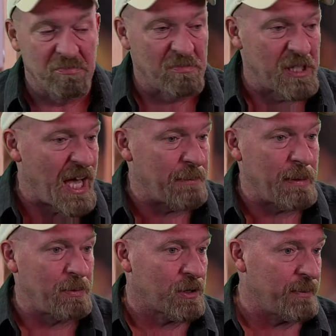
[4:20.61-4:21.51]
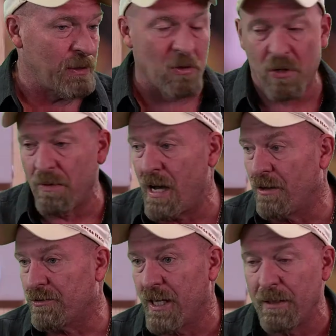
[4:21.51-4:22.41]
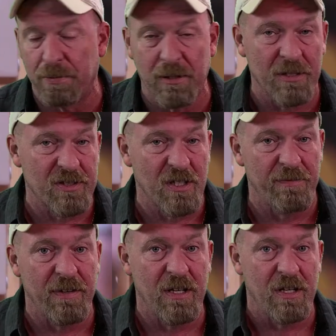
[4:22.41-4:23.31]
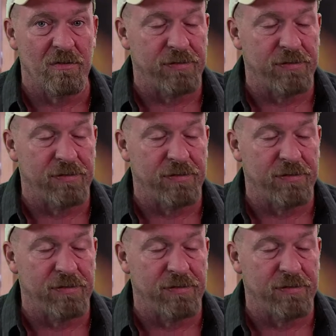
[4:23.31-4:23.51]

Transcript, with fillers: A lot of people are going to be going around trying to plug stuff in,